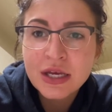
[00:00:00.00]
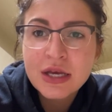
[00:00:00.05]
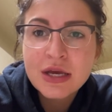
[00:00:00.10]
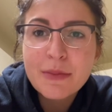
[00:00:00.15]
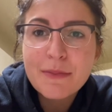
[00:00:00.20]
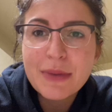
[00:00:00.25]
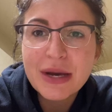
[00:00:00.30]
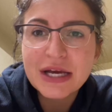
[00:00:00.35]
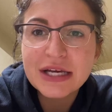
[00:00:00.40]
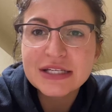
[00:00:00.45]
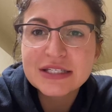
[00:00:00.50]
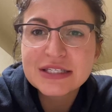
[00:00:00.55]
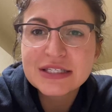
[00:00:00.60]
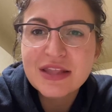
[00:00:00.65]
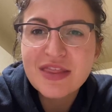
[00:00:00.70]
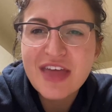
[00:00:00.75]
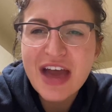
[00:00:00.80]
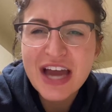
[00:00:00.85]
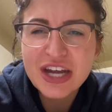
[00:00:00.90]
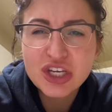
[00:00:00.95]
But
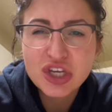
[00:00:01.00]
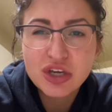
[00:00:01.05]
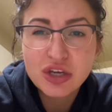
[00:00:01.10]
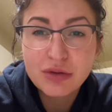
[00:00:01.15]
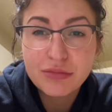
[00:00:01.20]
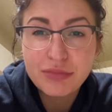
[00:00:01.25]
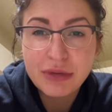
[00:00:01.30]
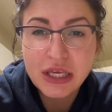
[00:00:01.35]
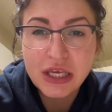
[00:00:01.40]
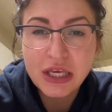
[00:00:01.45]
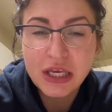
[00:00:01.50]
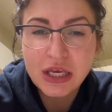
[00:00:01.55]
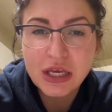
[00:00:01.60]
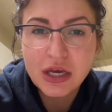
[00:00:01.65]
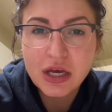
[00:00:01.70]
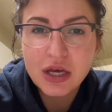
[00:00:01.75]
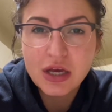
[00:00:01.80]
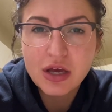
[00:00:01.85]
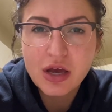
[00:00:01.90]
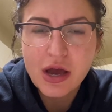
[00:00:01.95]
that could
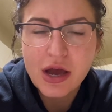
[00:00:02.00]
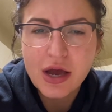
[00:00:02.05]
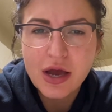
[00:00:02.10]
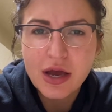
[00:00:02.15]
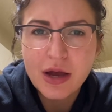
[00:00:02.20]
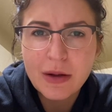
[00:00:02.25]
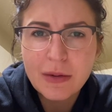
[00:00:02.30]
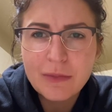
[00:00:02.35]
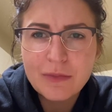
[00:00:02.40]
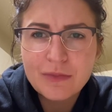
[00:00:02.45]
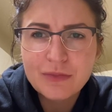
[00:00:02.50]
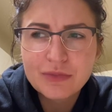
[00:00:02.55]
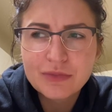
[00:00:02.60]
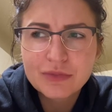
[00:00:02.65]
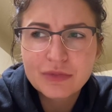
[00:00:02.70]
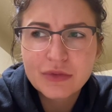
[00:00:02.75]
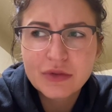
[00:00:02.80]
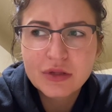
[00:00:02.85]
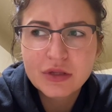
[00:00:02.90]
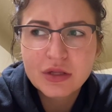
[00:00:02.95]
be,
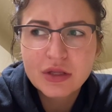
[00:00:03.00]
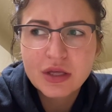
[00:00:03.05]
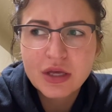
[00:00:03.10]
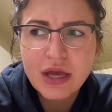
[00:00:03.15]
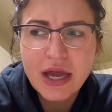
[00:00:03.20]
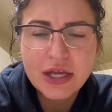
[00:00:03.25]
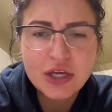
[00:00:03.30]
I